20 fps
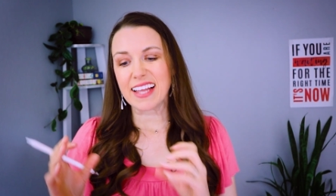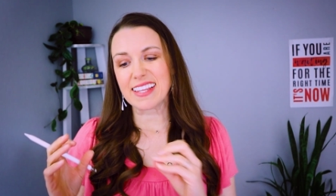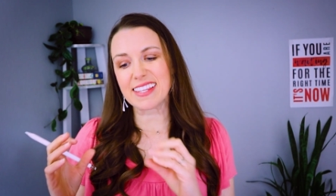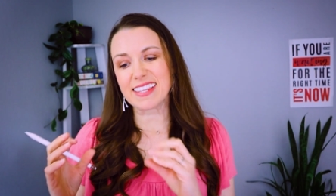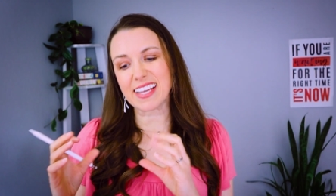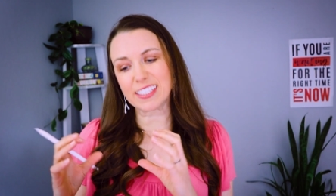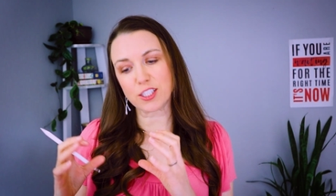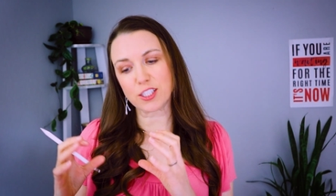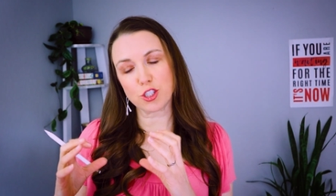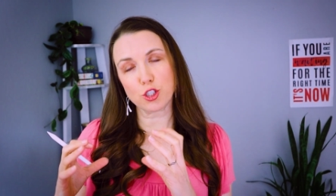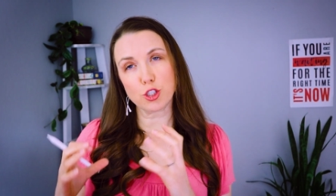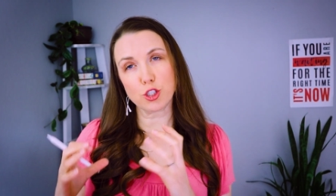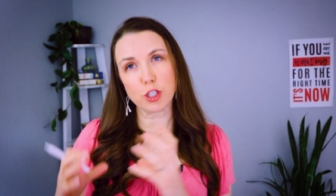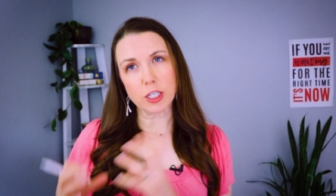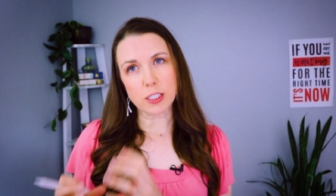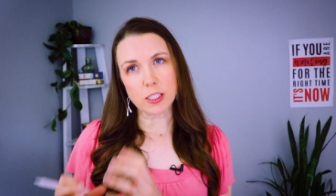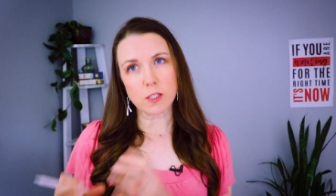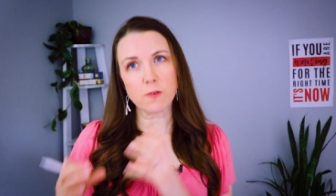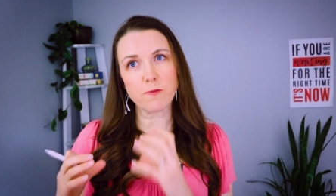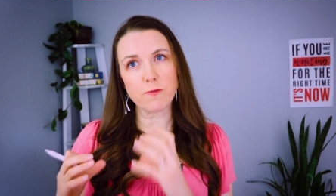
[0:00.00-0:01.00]
Let's
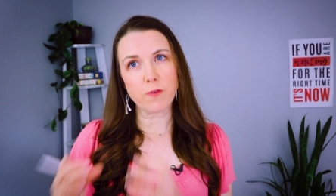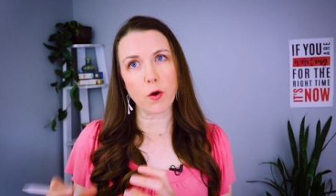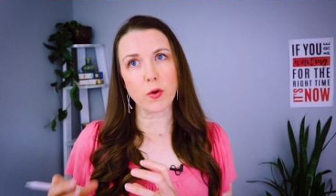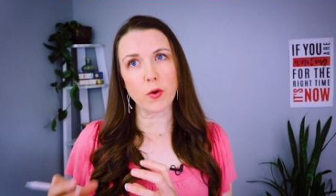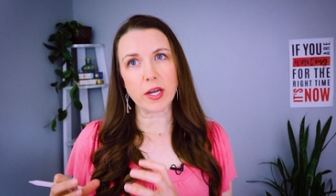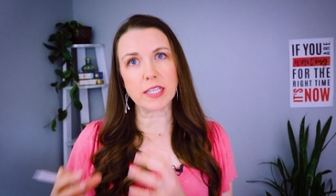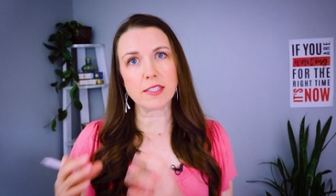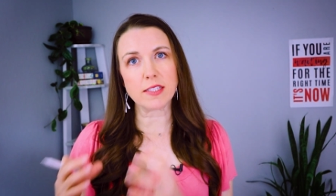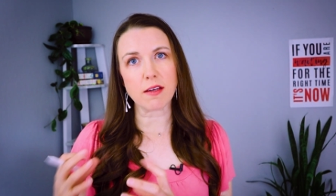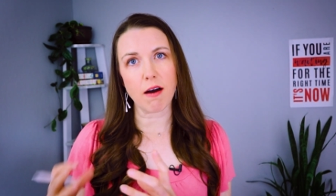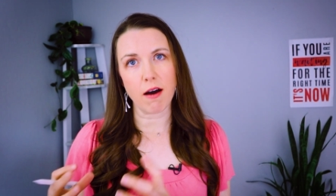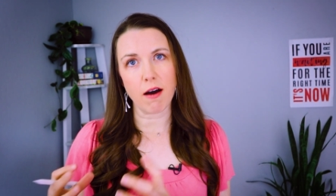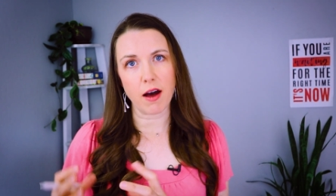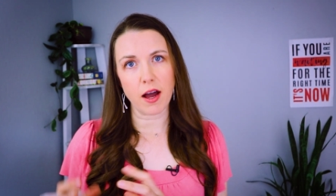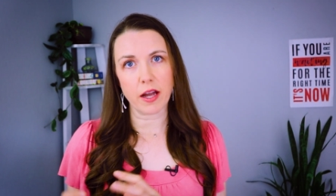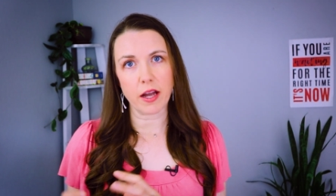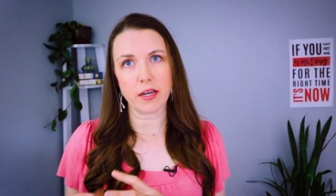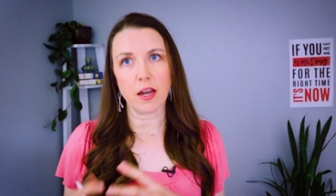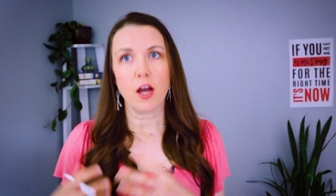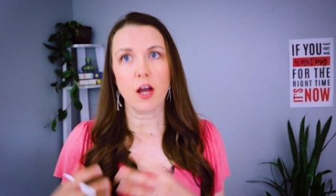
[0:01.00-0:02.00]
just focus
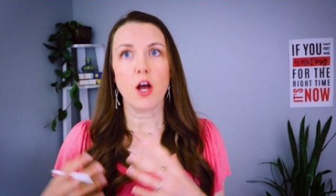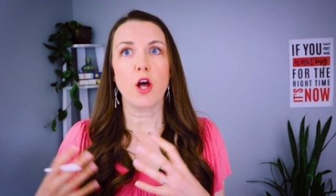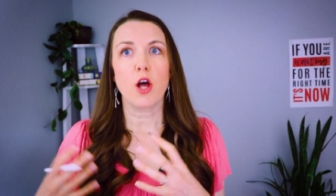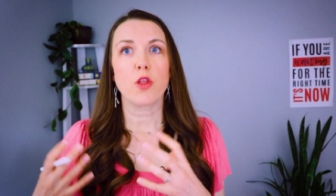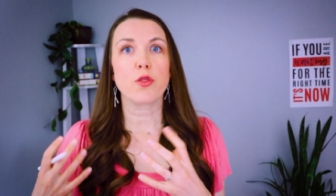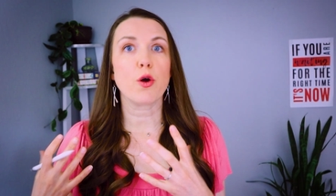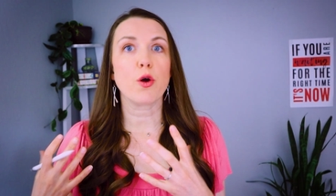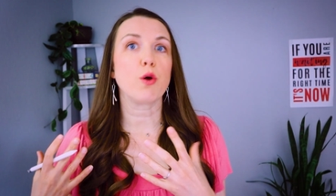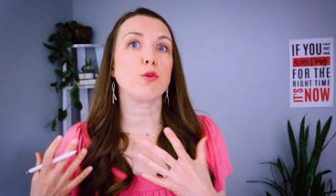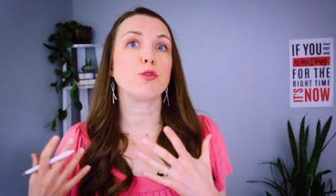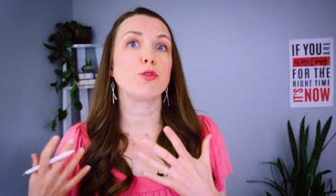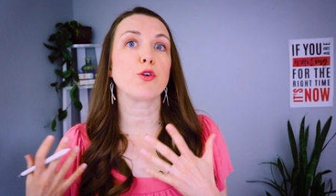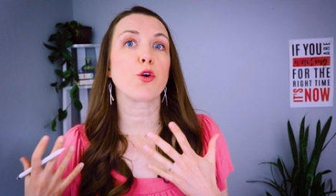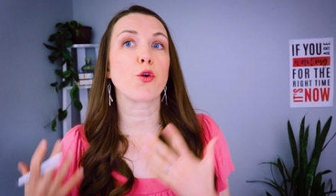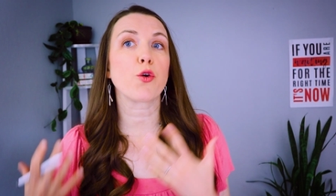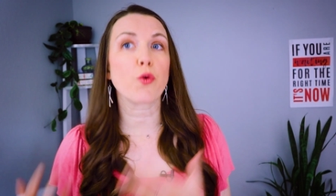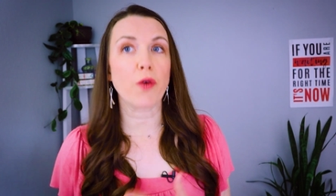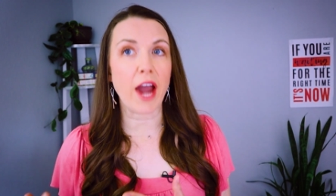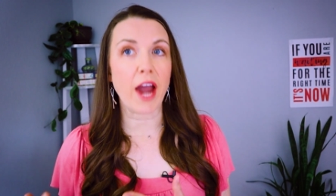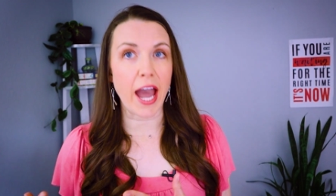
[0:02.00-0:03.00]
on those
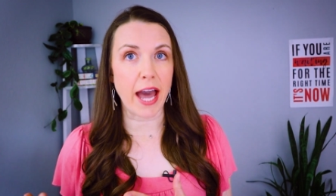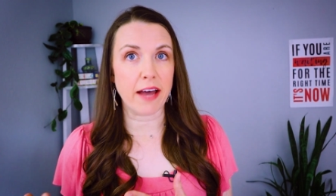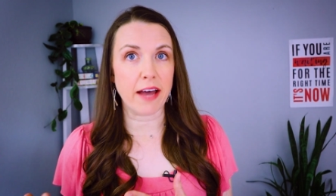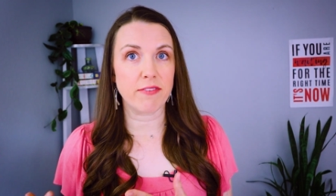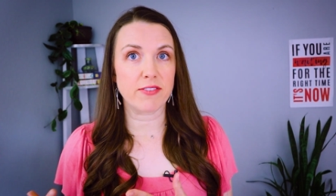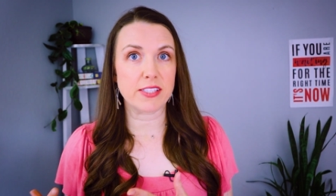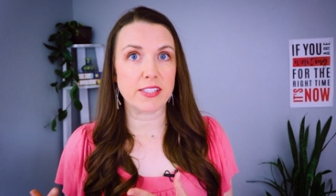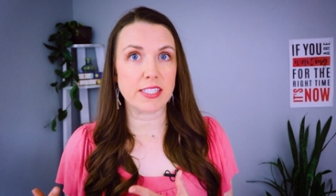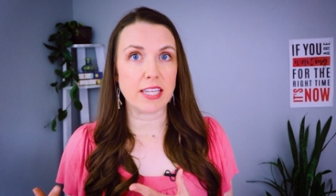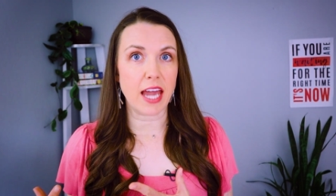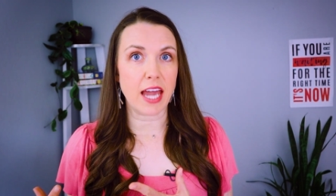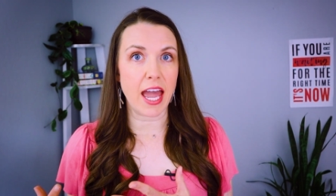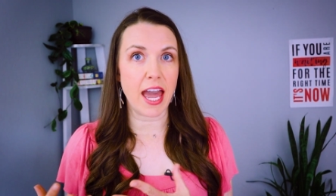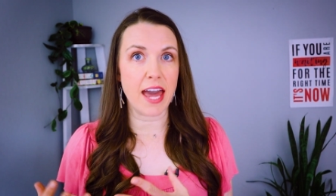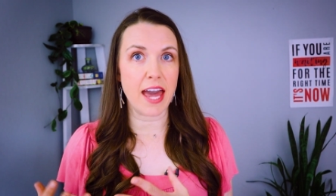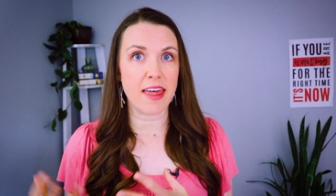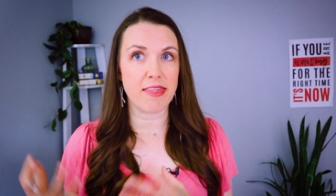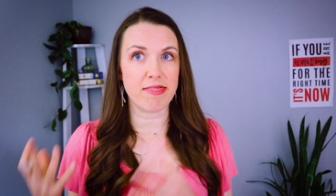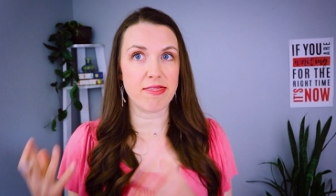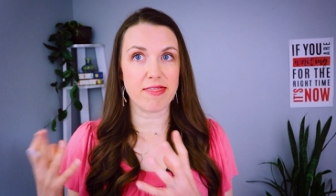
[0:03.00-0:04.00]
graphs
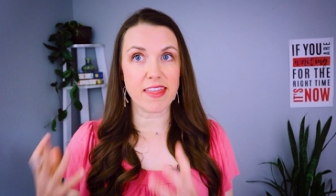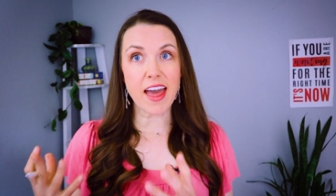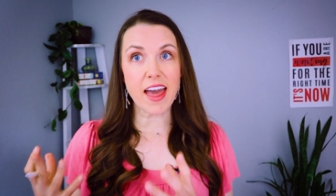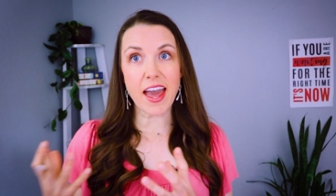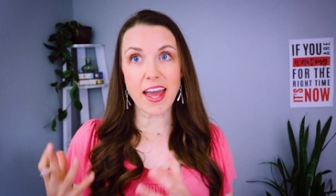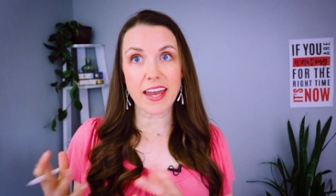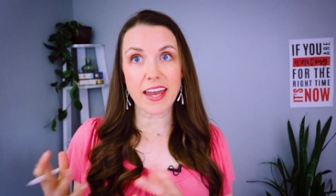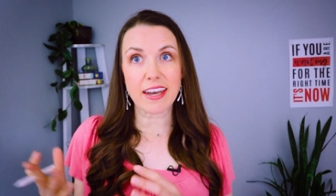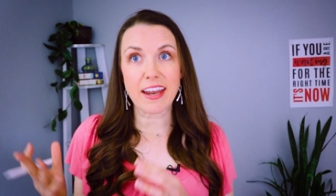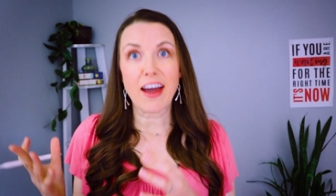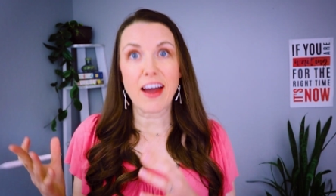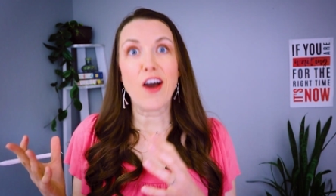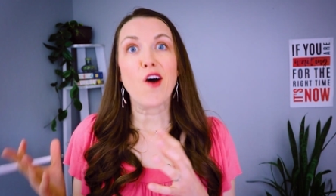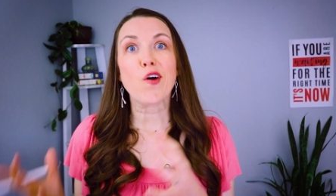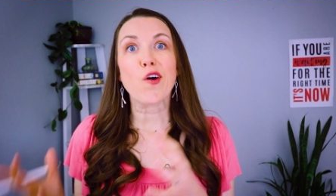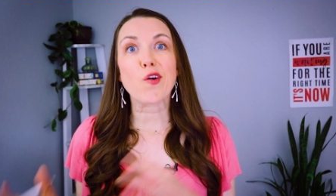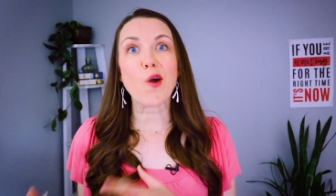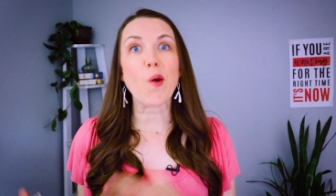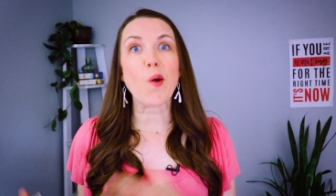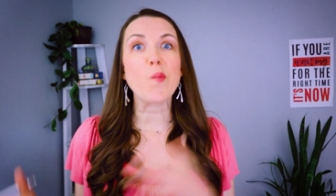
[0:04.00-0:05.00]
and then
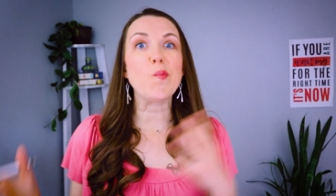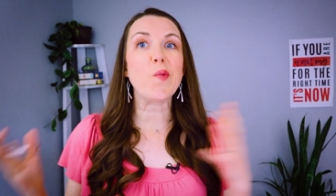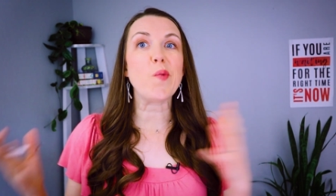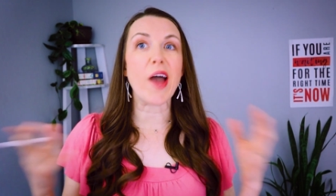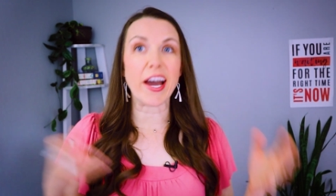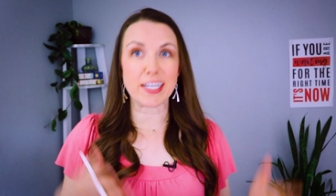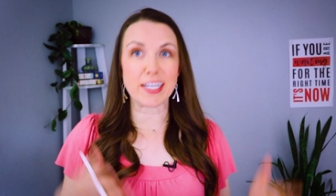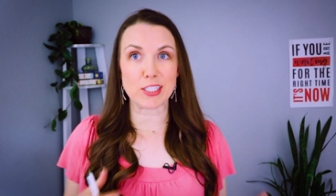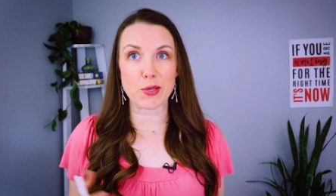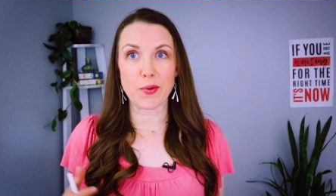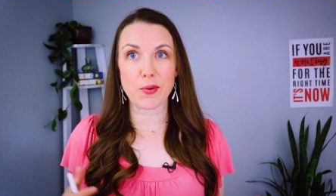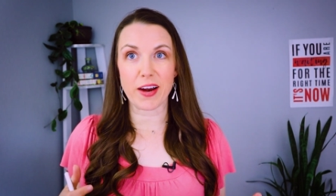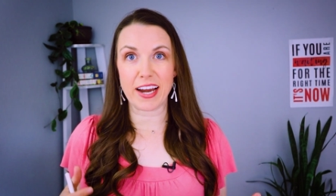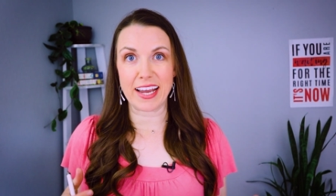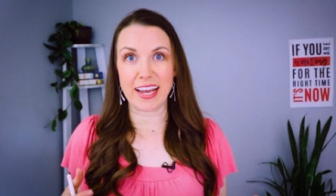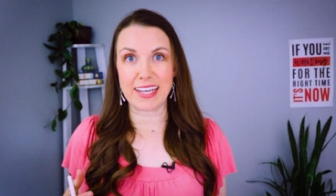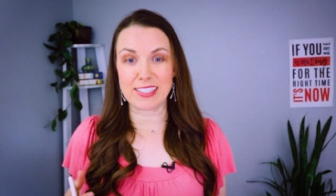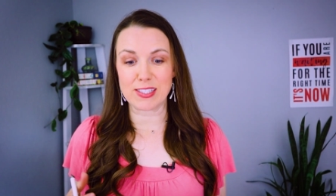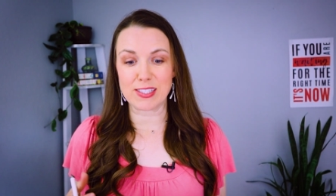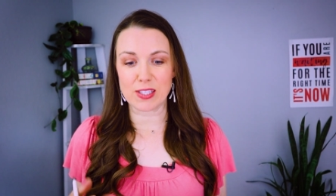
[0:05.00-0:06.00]
go back to our
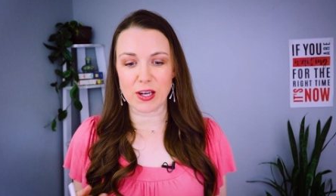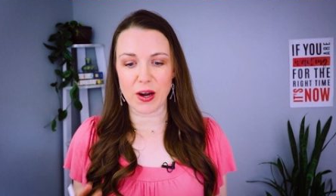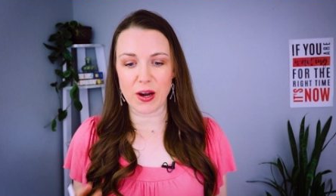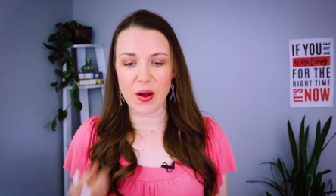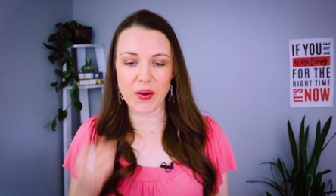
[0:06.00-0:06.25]
answer,